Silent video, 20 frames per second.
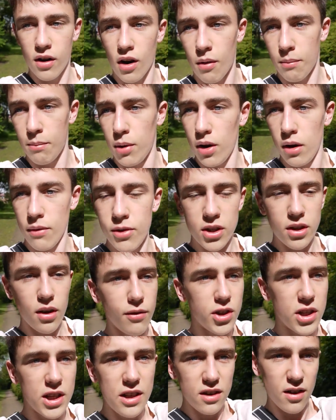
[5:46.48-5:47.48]
and on. But obviously,
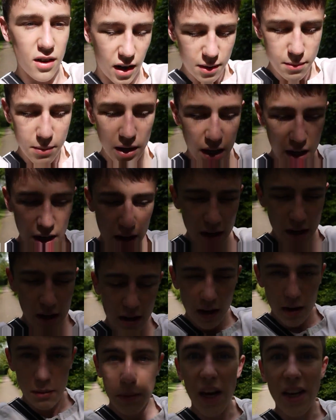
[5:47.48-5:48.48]
obviously not. I'm,
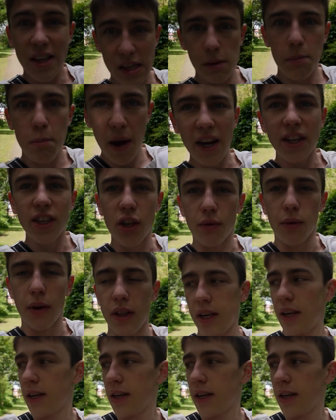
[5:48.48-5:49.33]
I'm getting better at